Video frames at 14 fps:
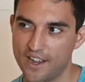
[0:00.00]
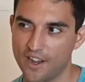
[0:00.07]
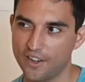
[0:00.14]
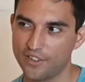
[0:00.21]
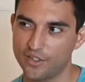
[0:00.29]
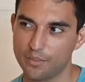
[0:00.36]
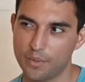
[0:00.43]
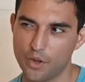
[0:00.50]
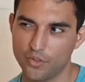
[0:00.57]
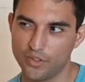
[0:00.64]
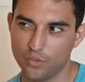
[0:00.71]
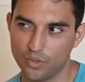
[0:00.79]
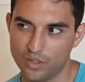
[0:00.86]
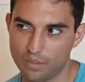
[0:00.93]
I suppose
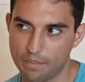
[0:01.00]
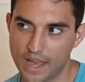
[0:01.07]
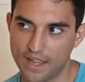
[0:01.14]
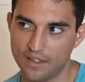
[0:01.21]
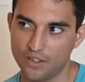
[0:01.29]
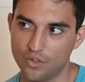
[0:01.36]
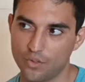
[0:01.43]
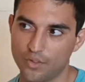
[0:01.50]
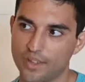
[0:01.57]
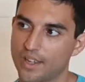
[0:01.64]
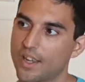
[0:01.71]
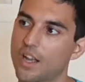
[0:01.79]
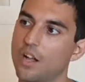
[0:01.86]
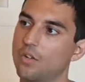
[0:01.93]
it would depend on the
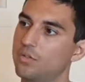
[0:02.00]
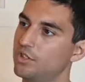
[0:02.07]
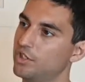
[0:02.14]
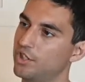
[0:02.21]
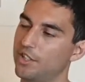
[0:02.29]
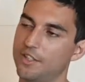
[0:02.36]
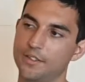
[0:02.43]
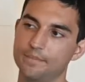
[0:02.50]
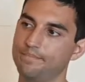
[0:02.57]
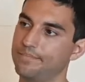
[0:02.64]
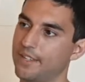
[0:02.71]
culture,